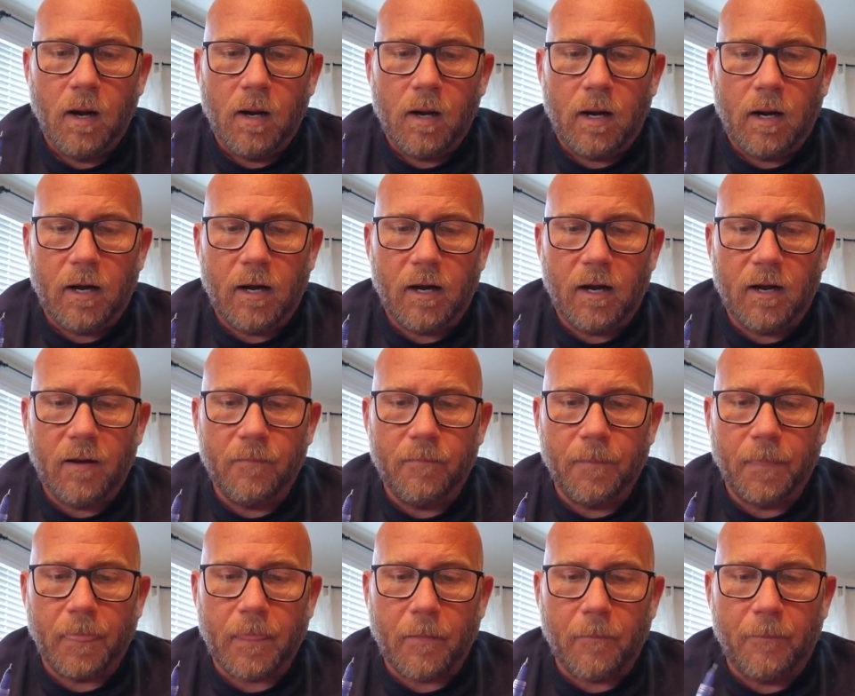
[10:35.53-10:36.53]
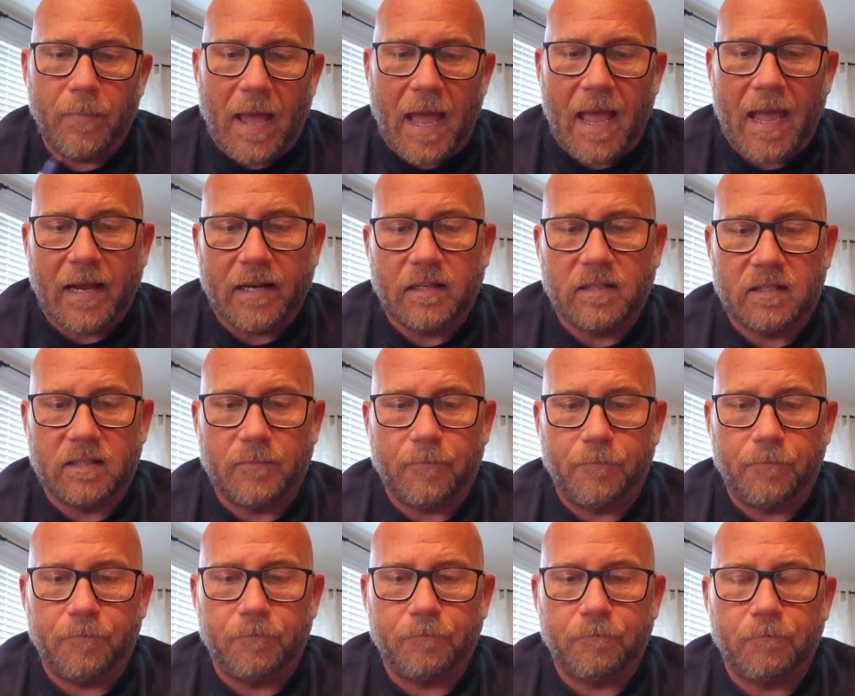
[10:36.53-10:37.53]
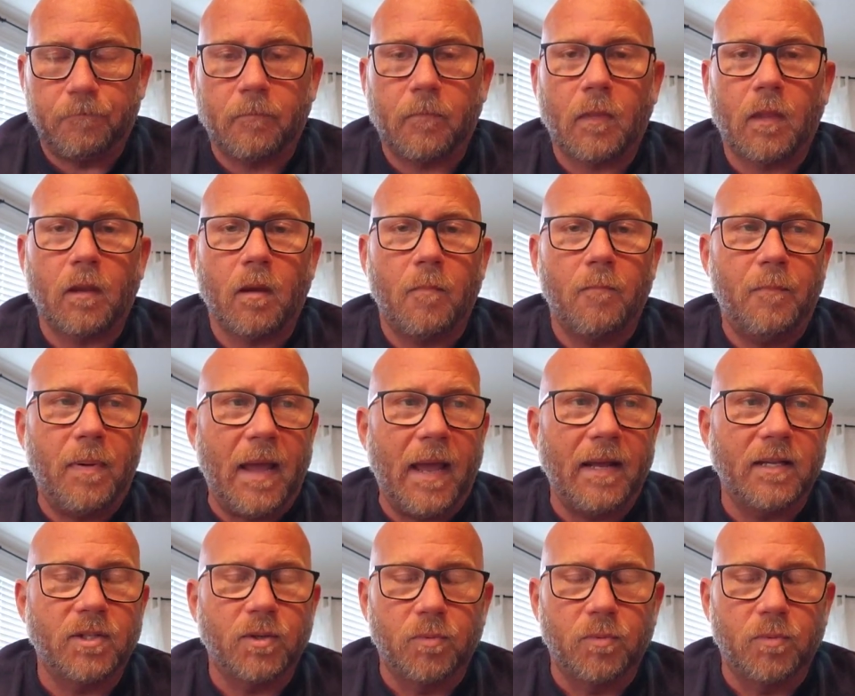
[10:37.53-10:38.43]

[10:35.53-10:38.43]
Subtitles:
Bags. Bags